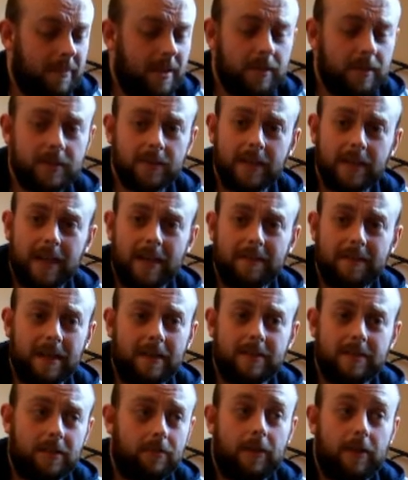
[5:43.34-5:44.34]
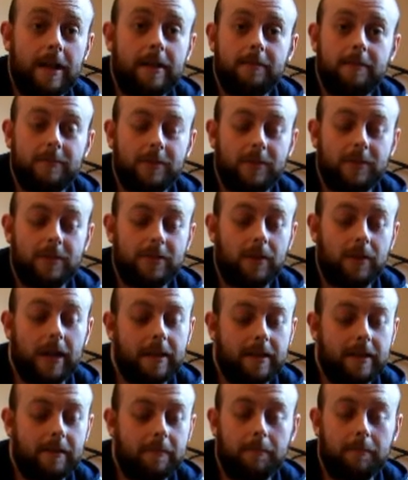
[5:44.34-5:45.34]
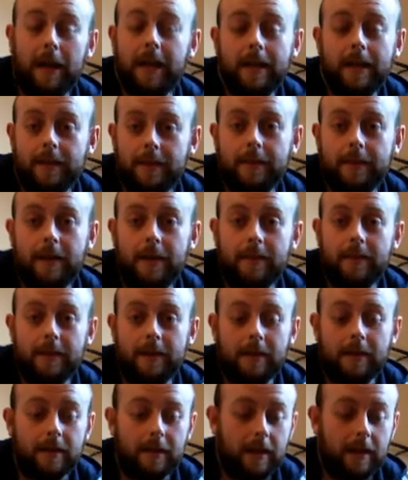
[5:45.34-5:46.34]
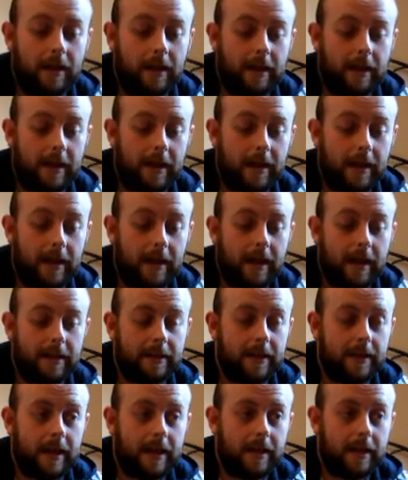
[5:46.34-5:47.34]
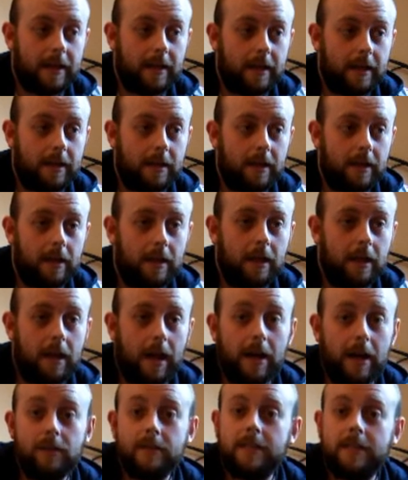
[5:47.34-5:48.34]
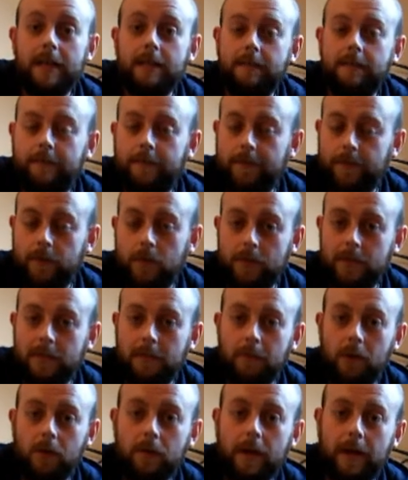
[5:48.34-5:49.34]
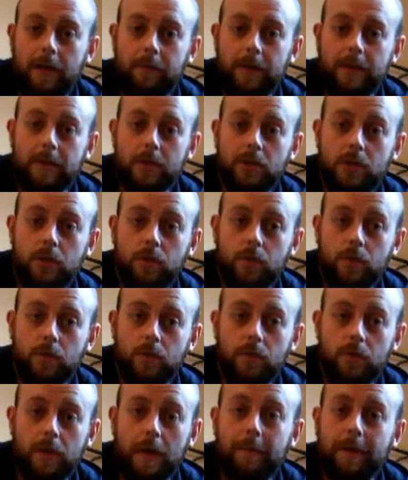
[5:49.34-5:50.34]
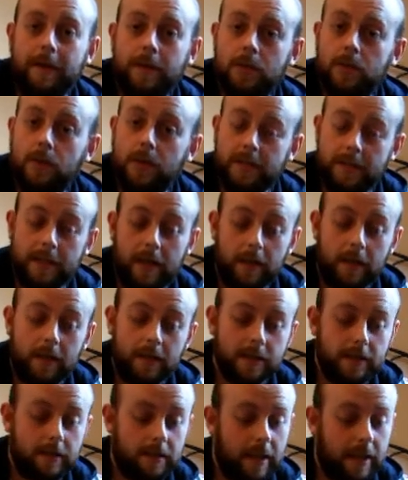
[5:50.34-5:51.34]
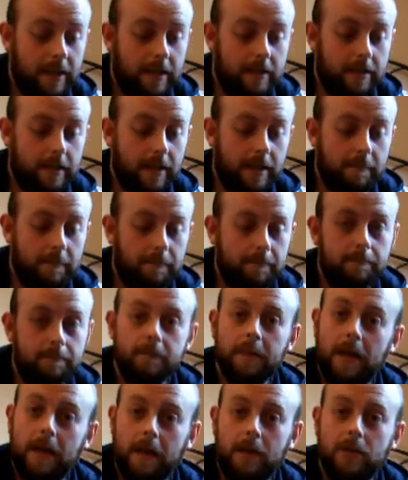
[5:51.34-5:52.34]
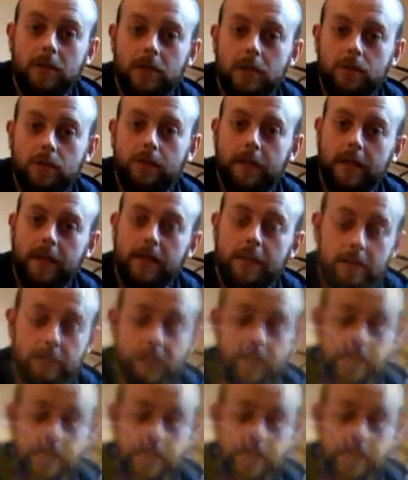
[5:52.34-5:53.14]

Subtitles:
So yeah, that was a random toy store. I didn't buy anything in there. And then outside of the Florida Mall, I went to a big Toys R Us, and I'll just show you that just